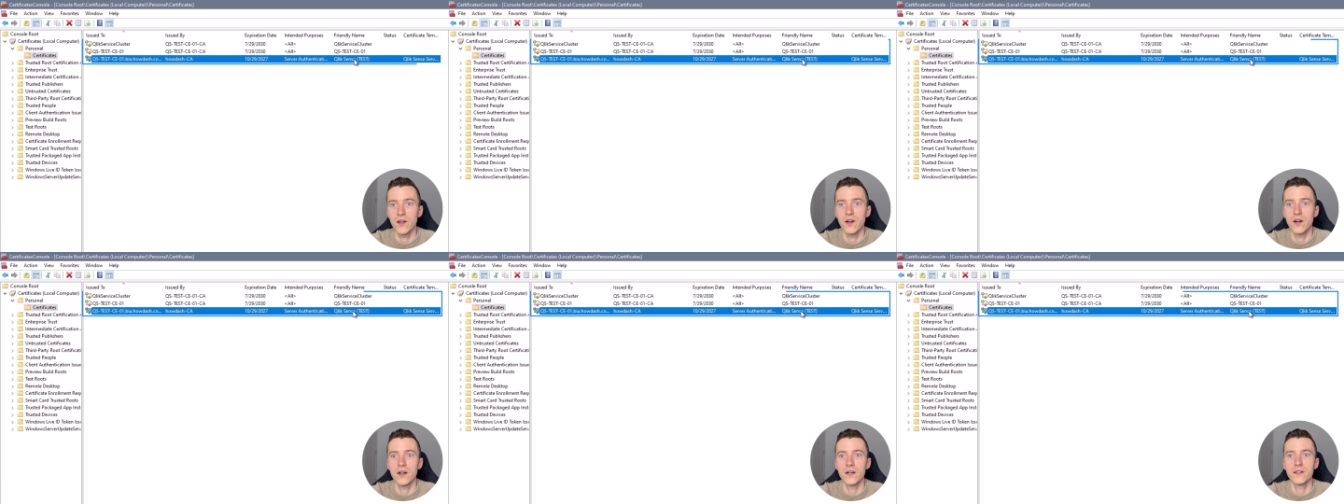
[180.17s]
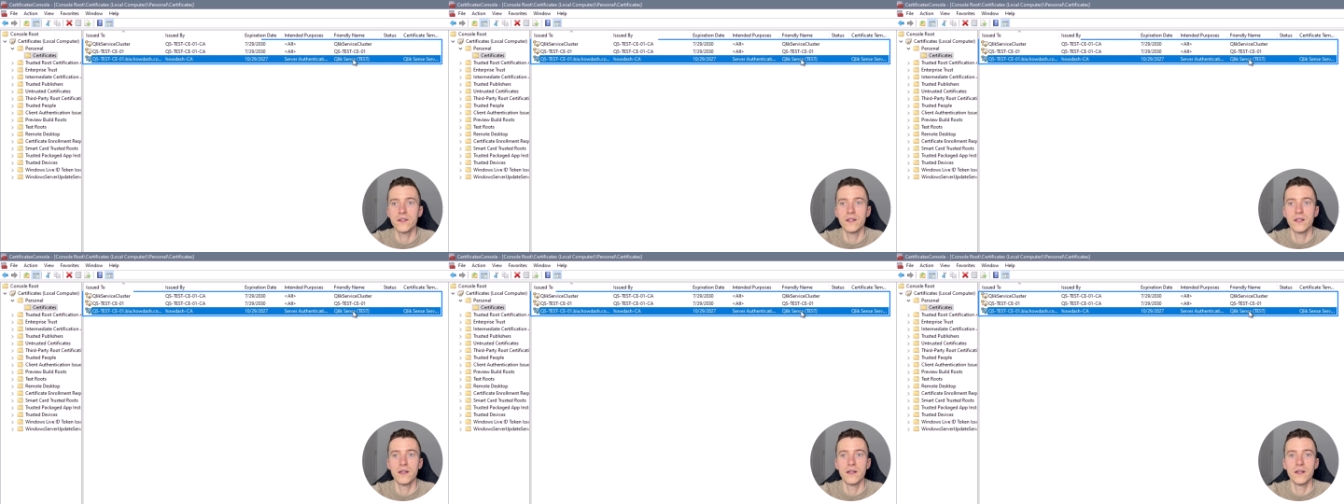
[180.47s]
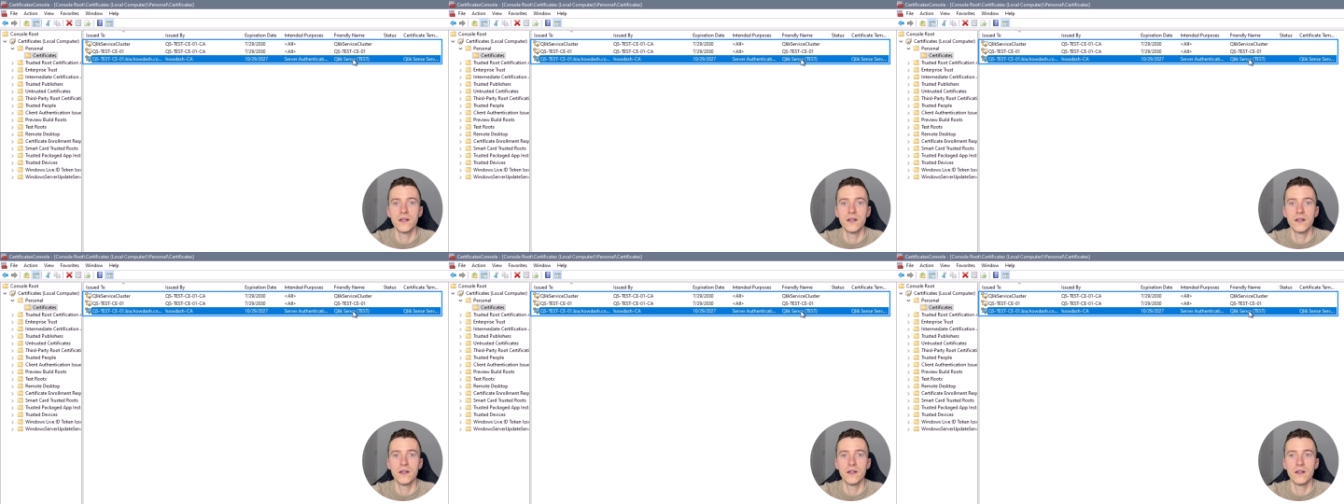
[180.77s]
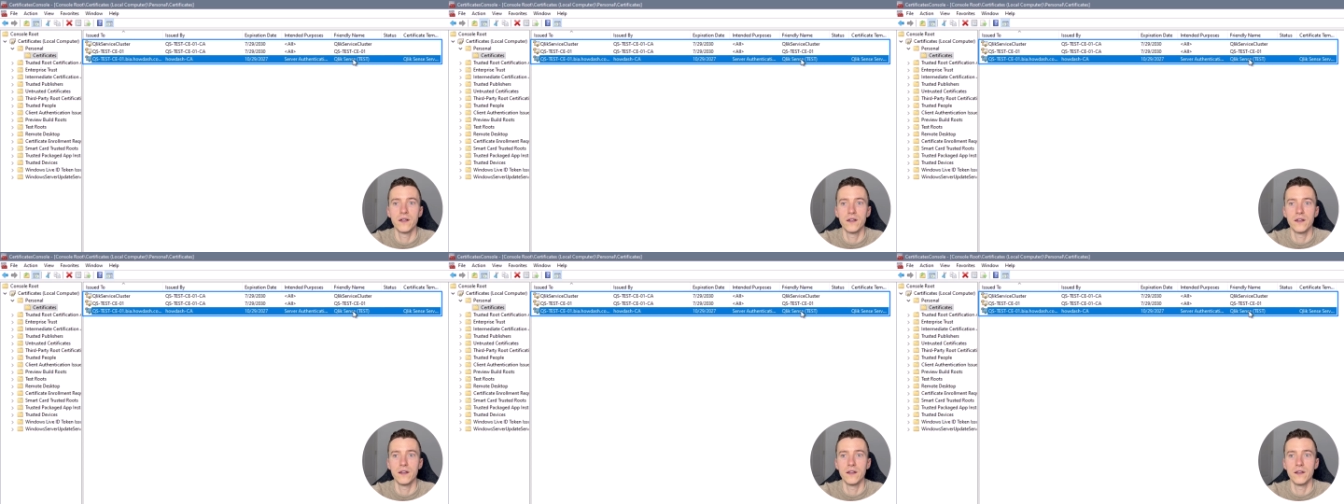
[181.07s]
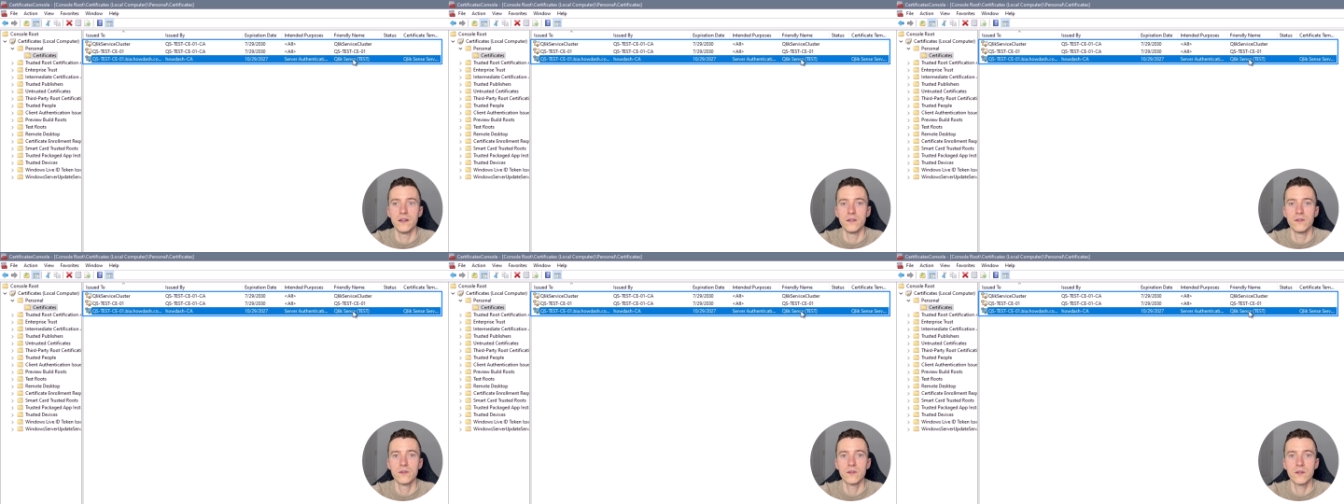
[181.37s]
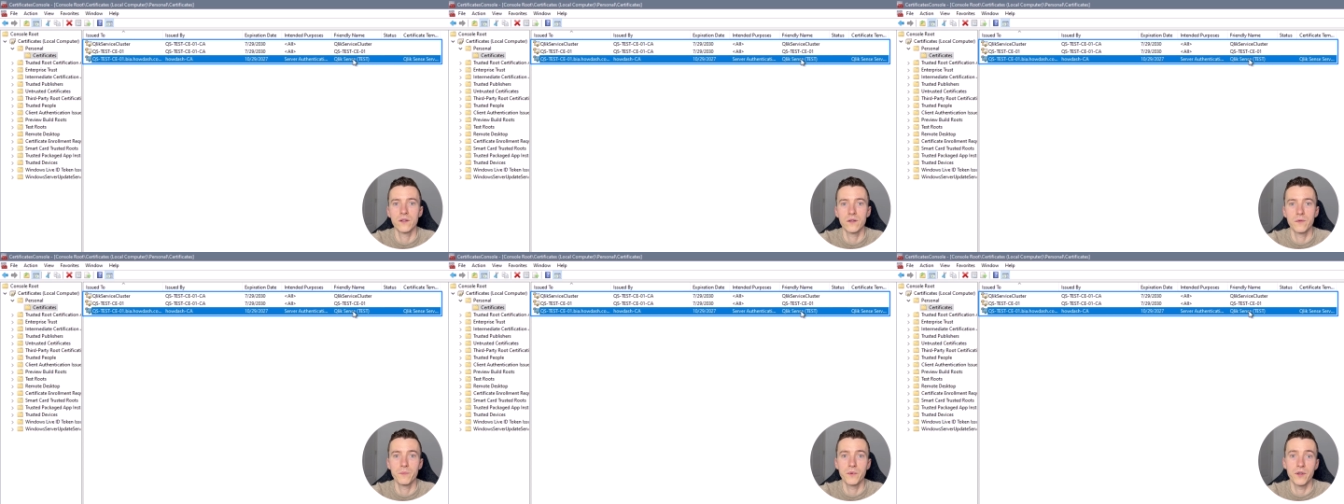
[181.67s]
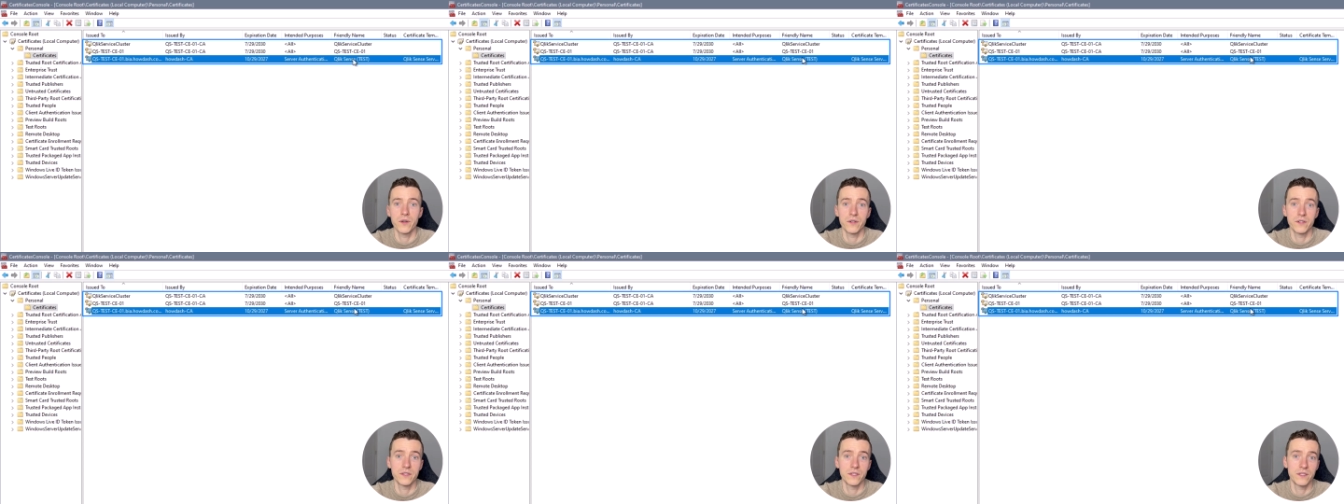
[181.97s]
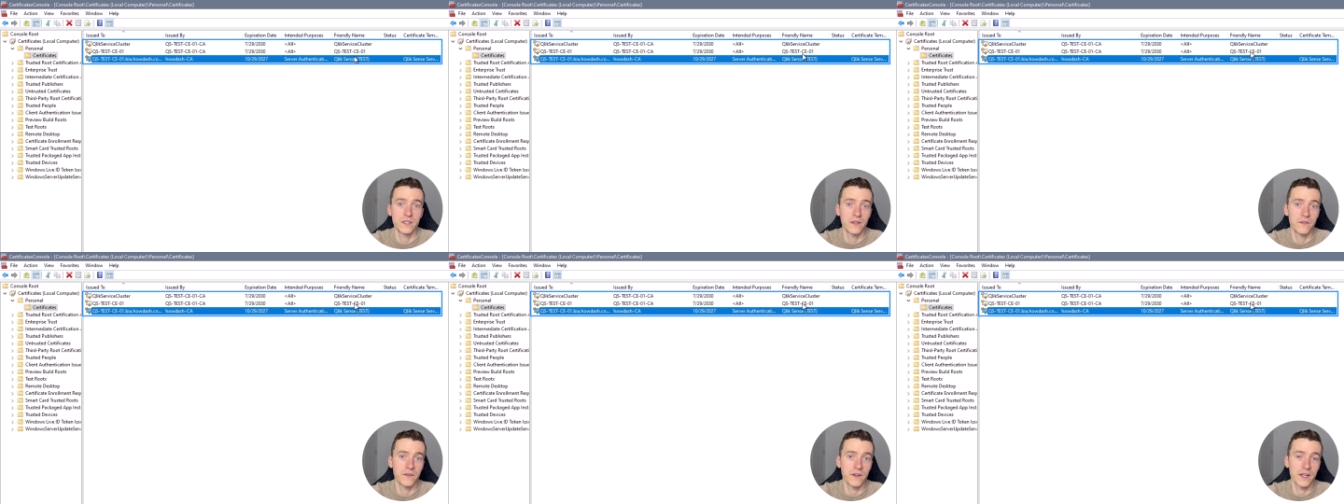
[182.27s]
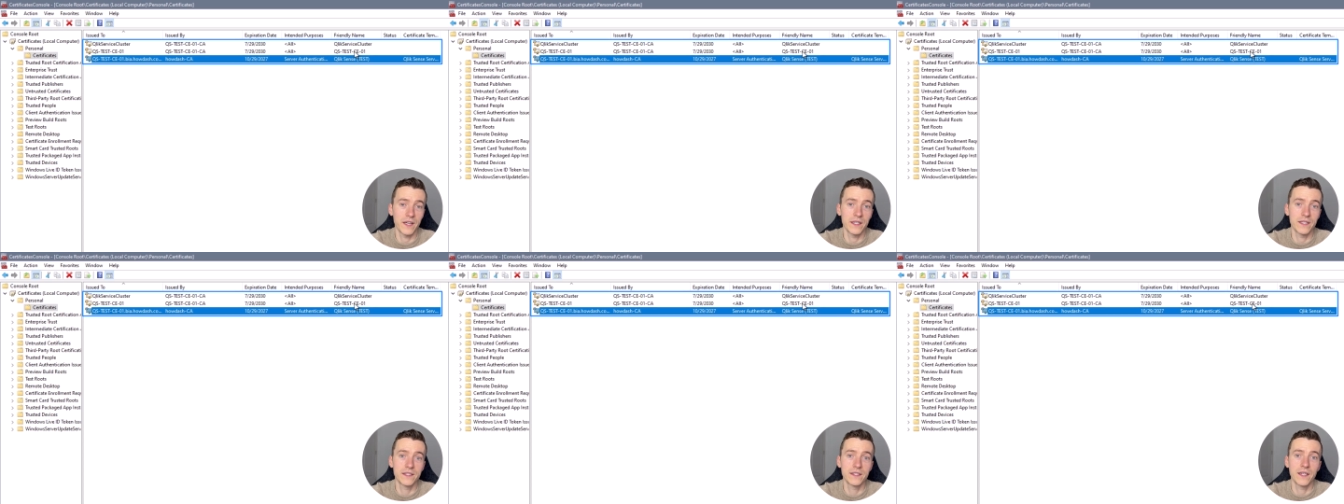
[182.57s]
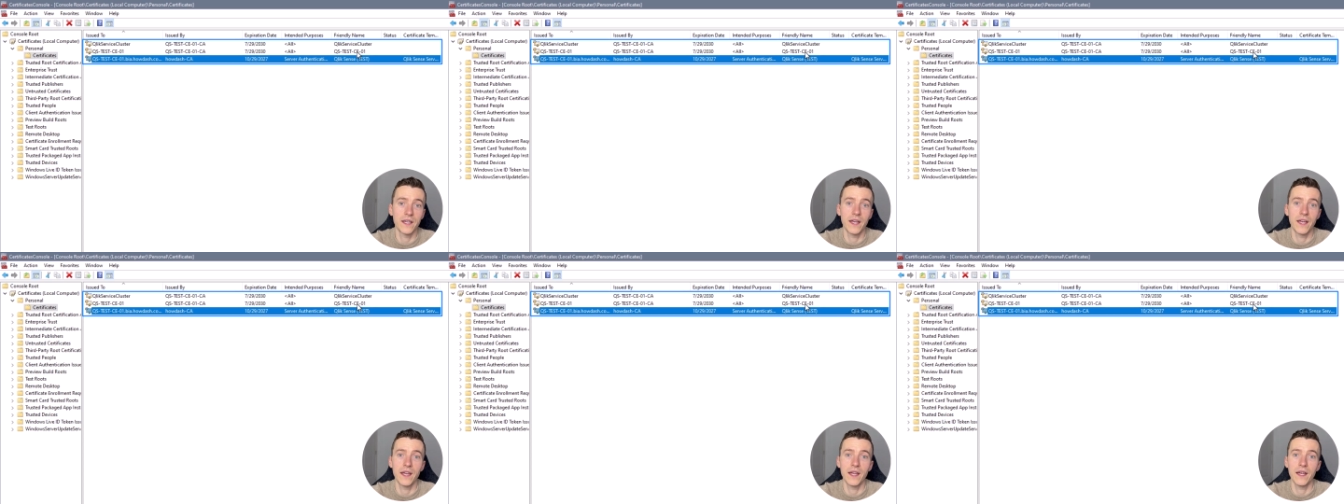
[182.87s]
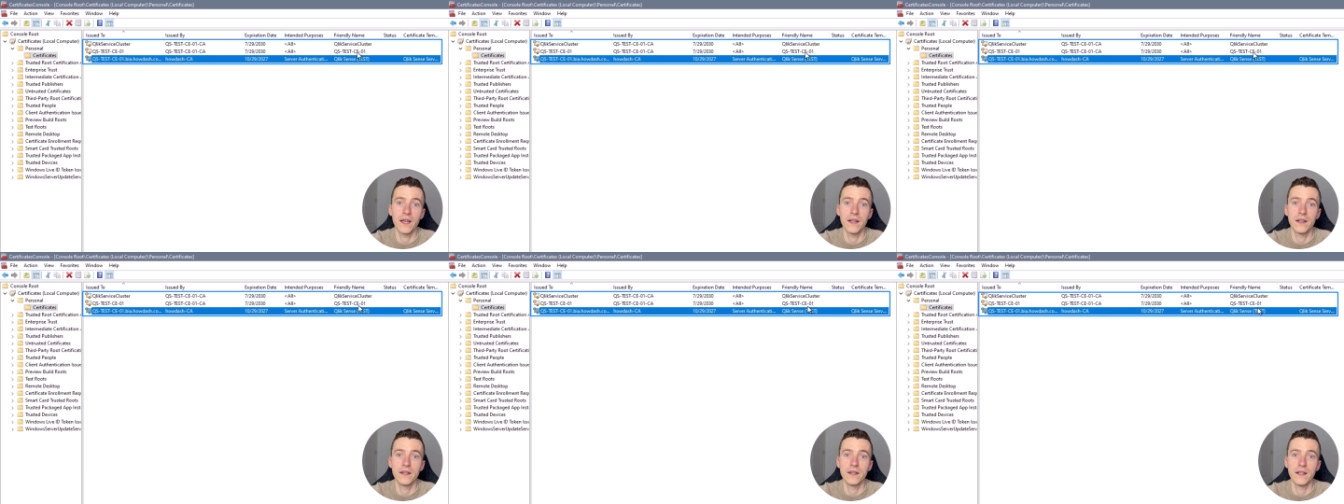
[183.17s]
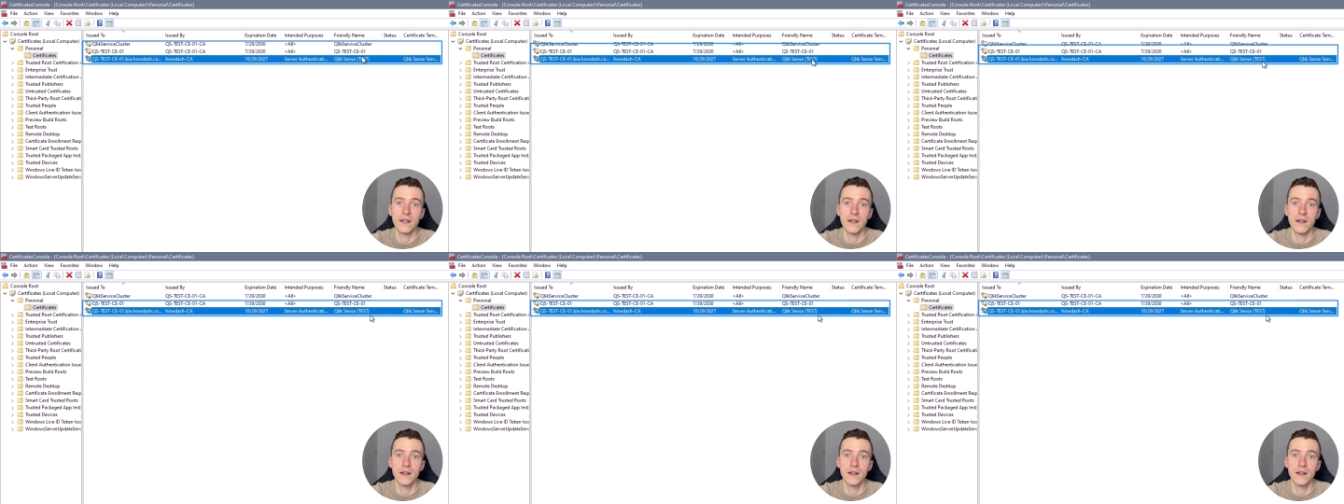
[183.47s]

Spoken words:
are the local computer certificates, and